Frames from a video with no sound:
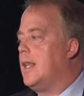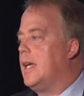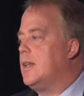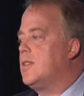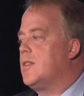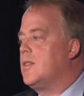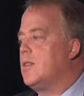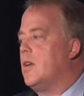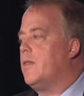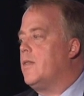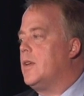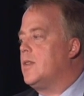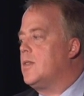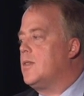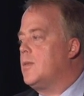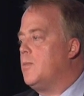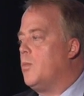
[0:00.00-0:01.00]
linked to
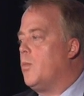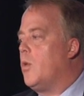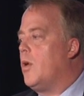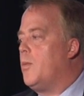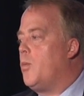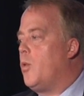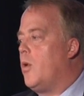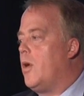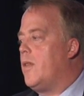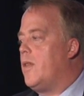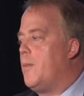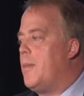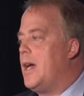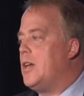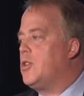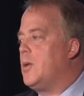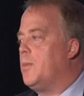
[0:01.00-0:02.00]
service, more and more of the
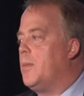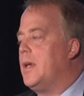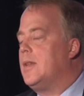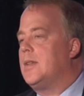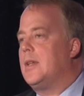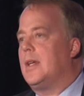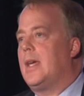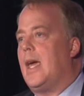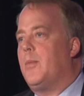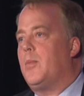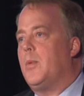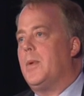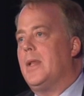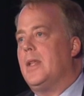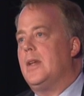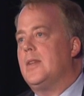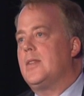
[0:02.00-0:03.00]
measurement and
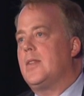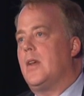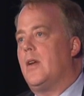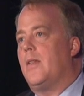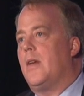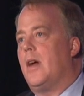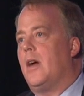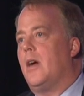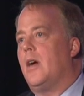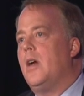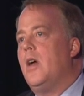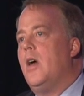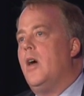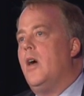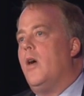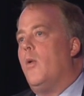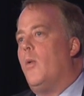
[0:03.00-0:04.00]
capabilities that are there.
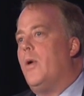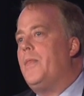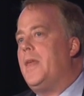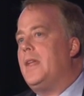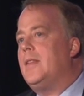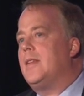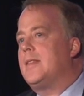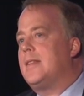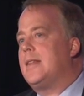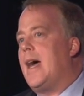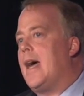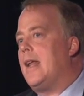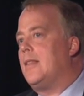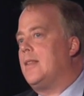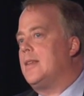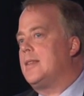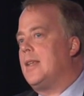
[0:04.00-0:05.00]
One thing that's
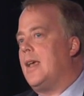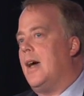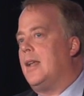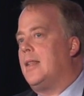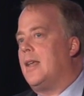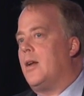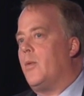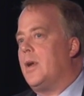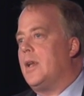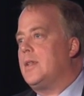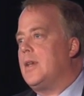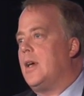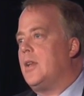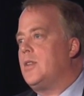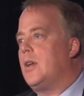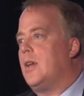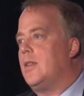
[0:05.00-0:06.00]
not on the slide that I want to
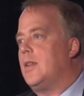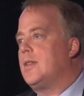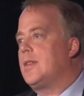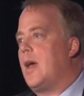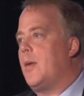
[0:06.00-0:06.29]
touch on that's